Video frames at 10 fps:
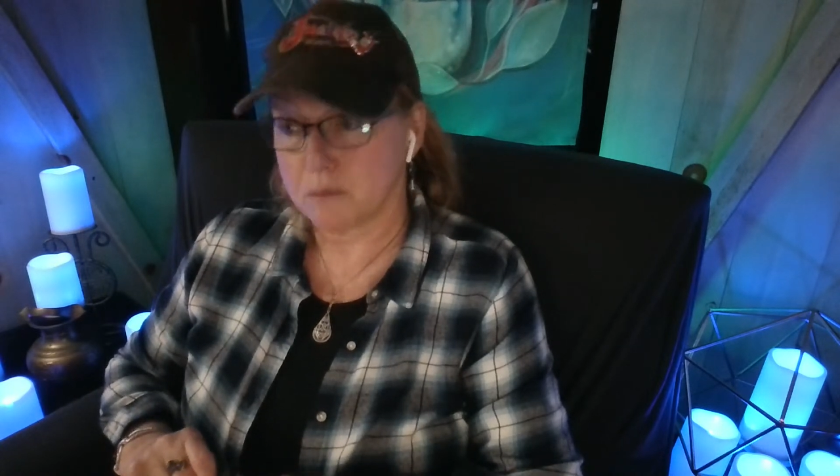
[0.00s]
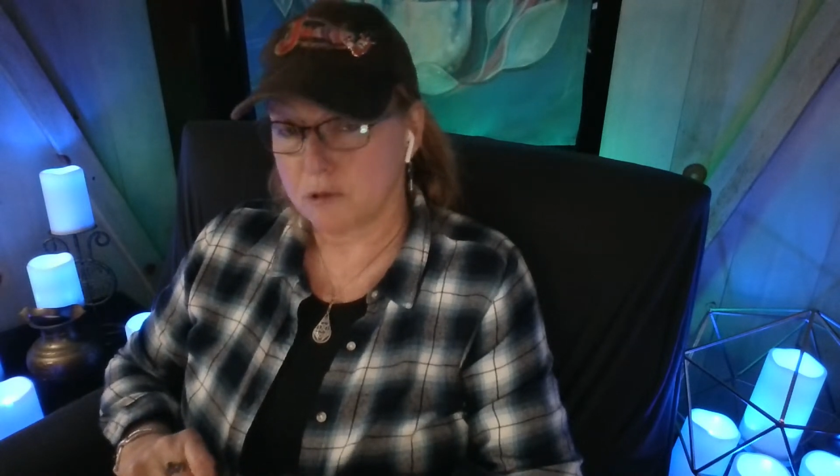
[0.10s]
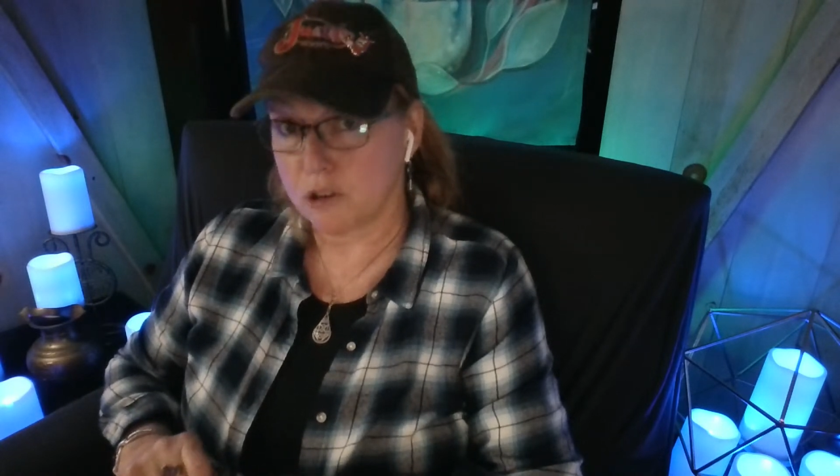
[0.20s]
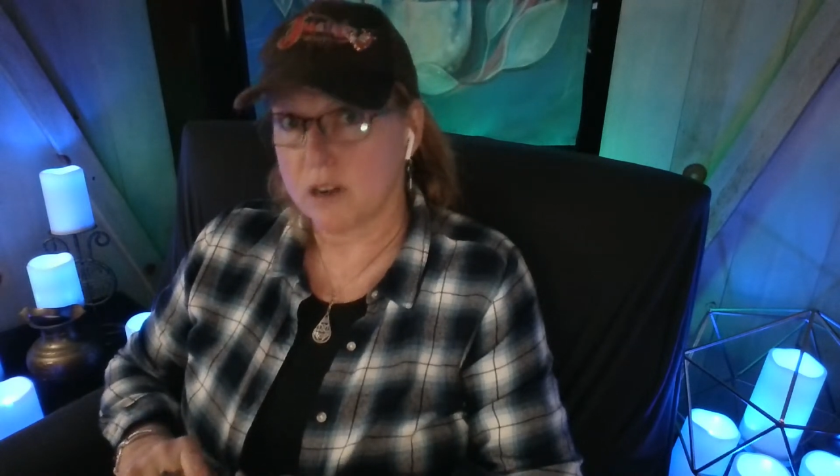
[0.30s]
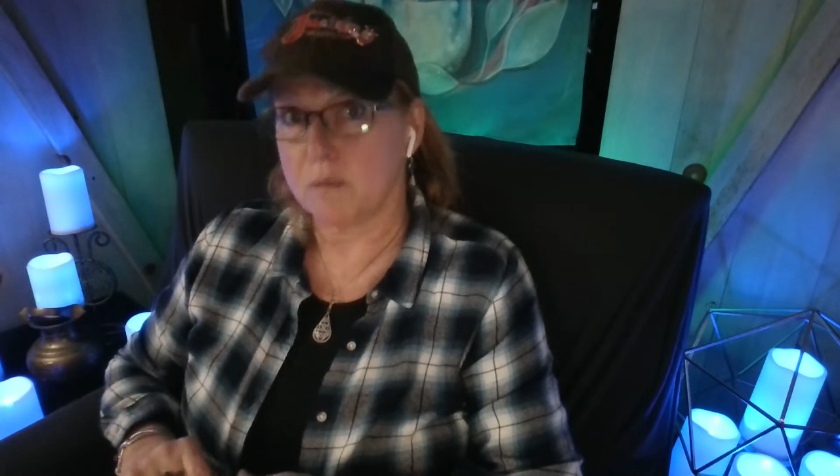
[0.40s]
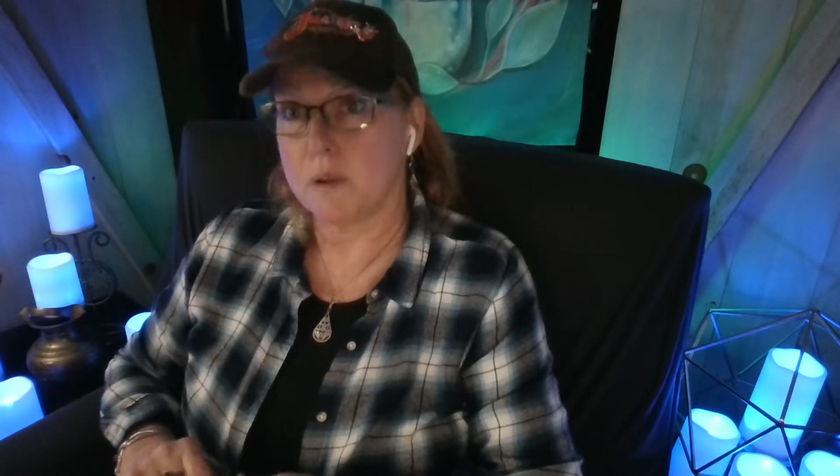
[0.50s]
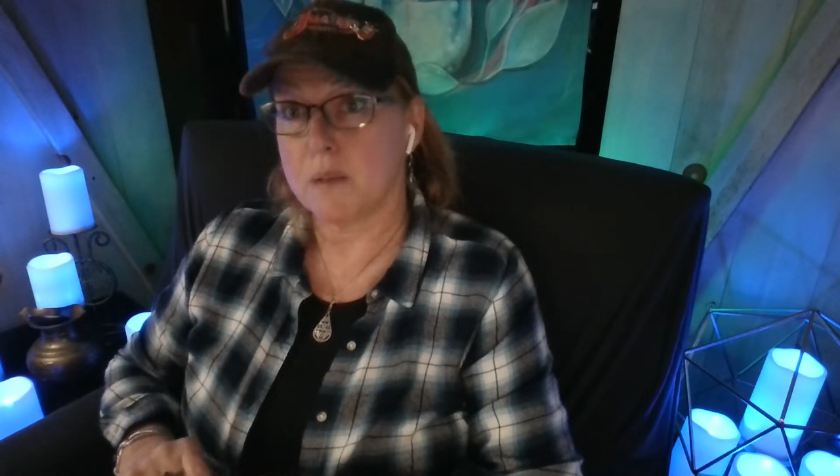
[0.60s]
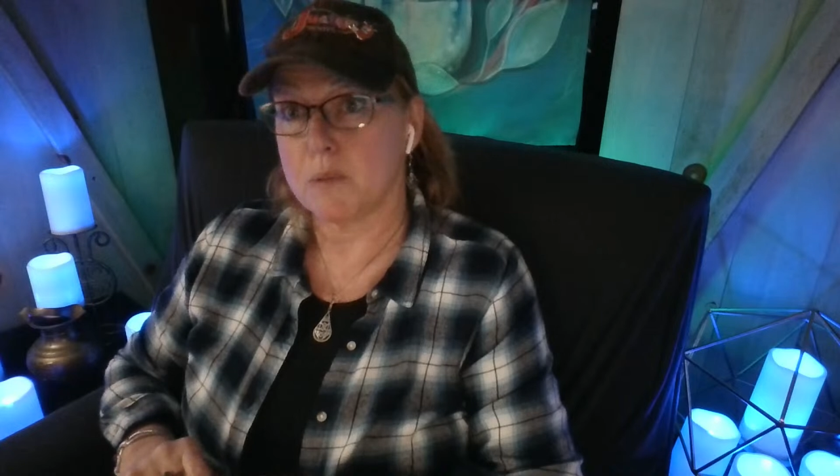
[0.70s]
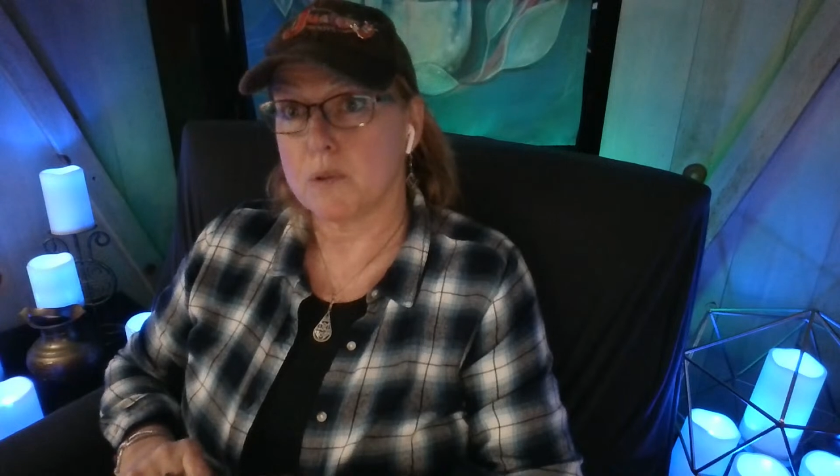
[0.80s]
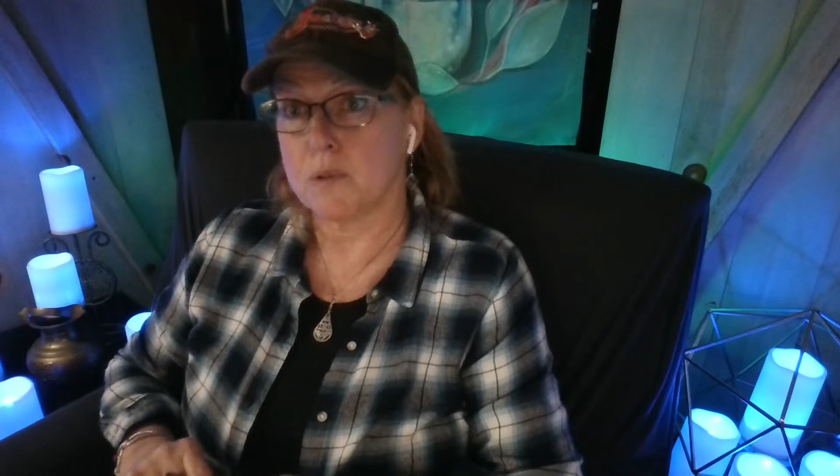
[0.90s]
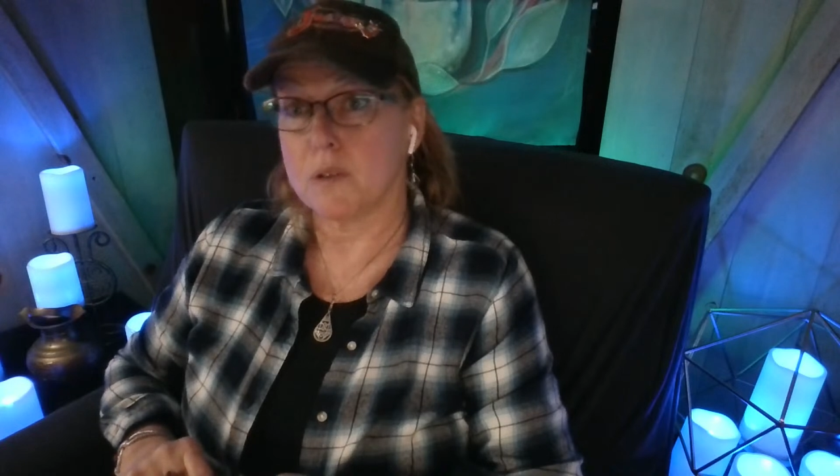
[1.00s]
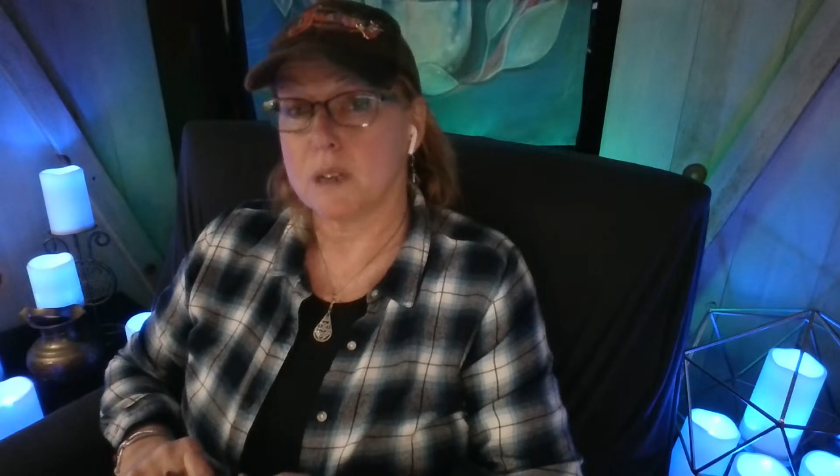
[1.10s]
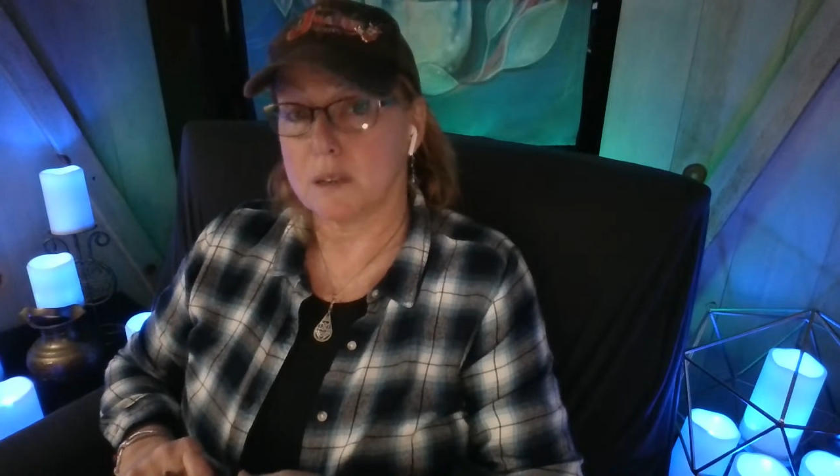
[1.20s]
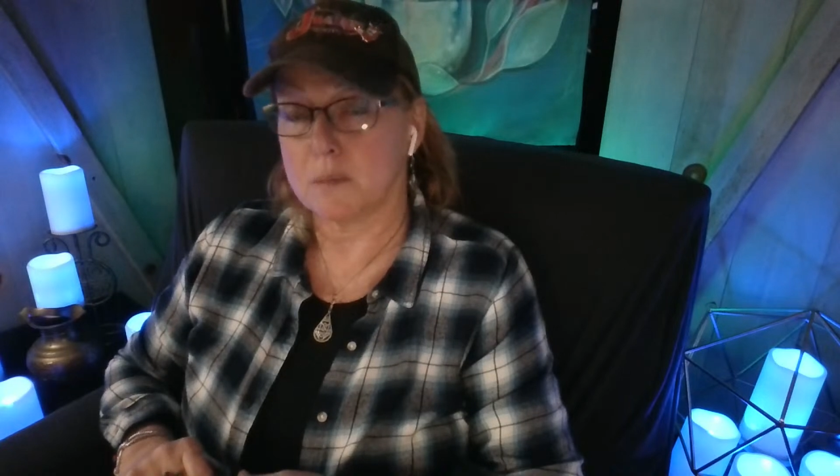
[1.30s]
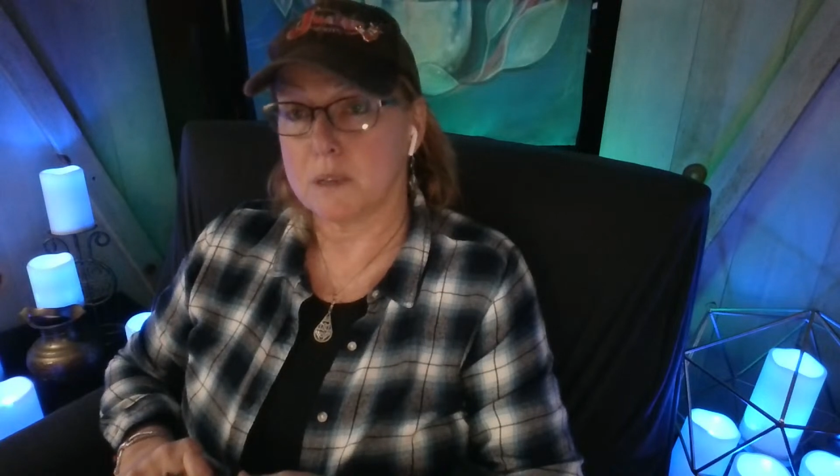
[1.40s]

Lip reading: crooked people in